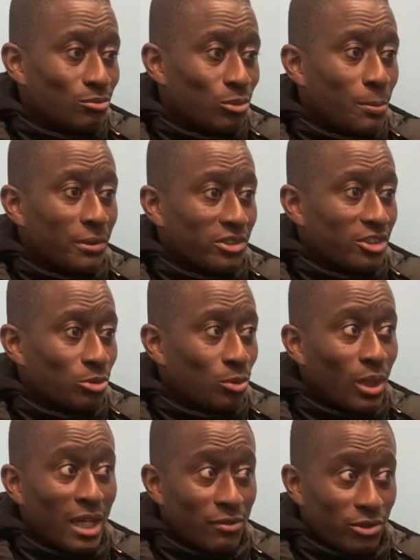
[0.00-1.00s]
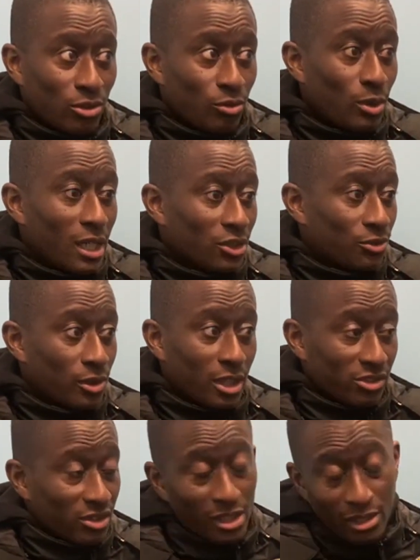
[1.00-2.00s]
we persist with whatever sort of works for
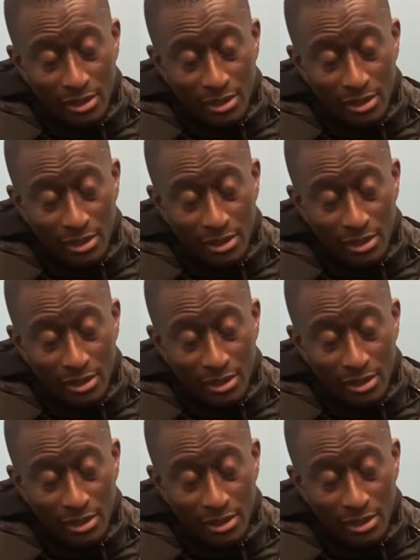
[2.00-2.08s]
us,